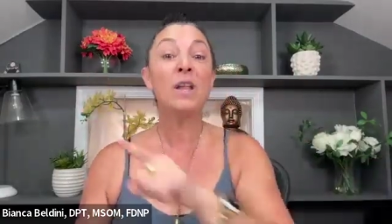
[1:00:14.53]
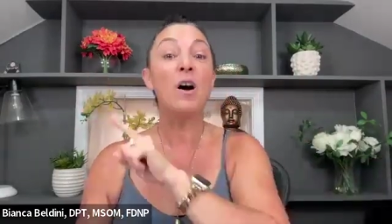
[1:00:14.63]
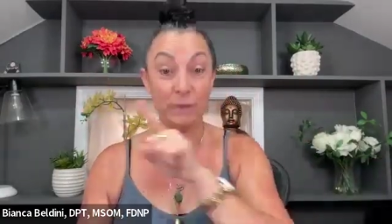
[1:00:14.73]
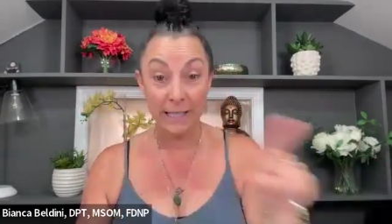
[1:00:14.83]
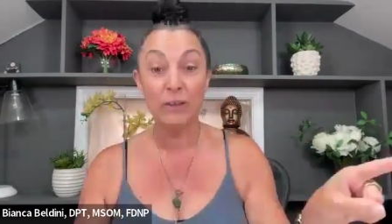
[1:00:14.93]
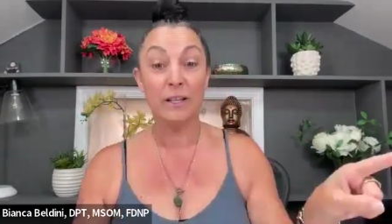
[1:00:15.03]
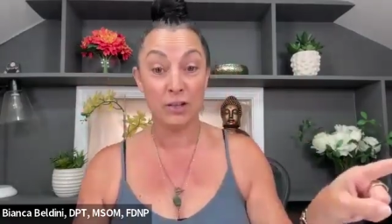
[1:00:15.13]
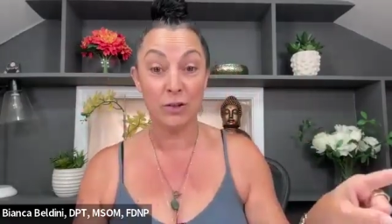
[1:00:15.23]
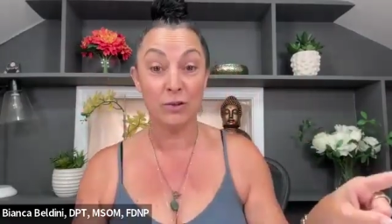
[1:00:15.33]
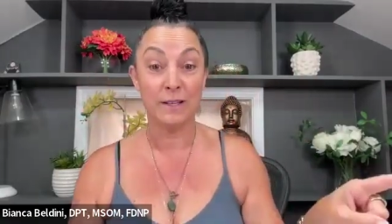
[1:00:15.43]
of legal
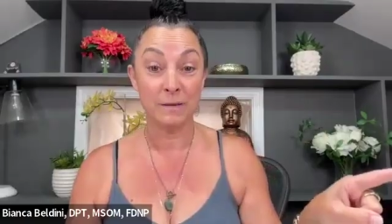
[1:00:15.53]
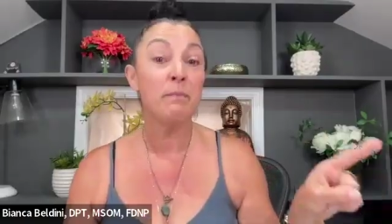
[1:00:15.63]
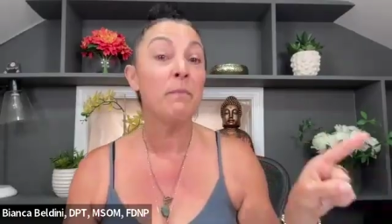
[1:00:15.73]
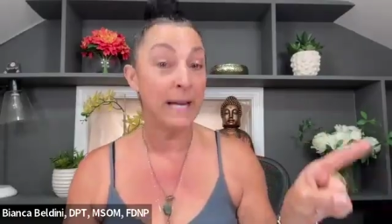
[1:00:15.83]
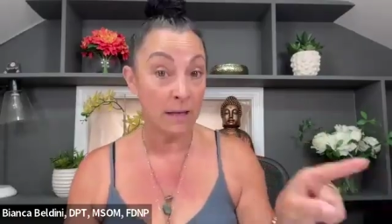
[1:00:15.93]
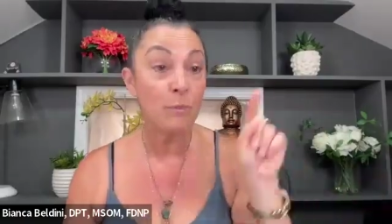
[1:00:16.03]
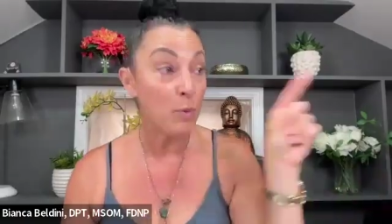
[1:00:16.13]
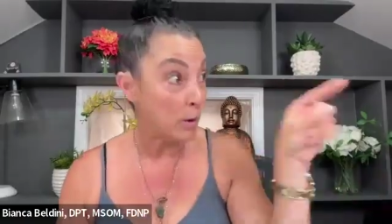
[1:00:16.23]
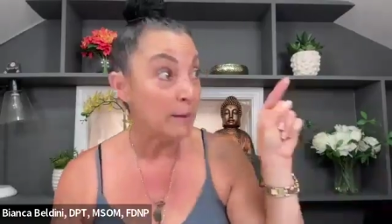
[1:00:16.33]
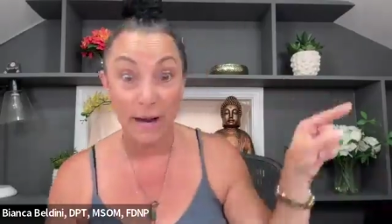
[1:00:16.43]
issues that might
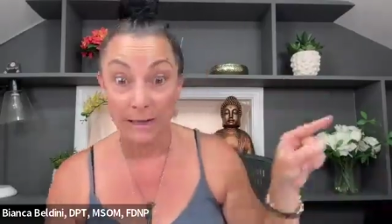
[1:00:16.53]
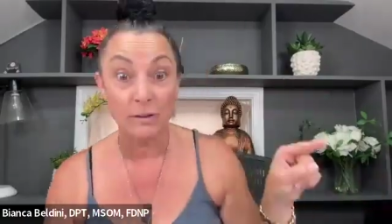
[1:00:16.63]
point